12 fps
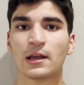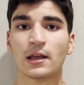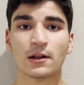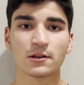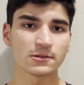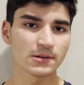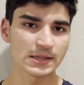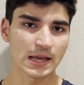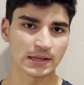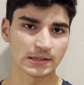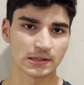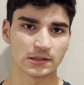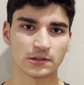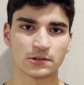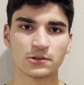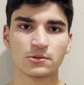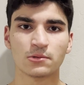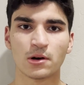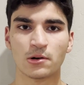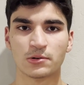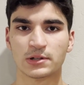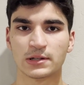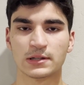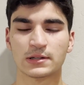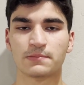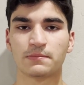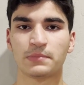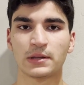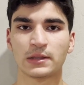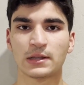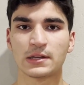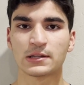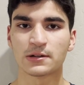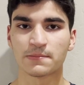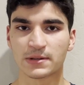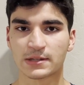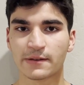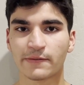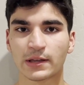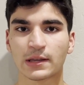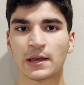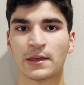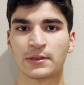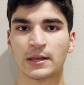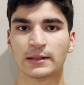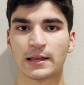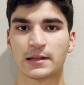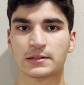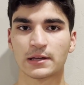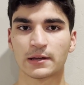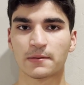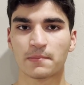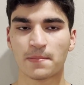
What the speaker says: It also has access to two oceans, being the Eastern Pacific and the Atlantic.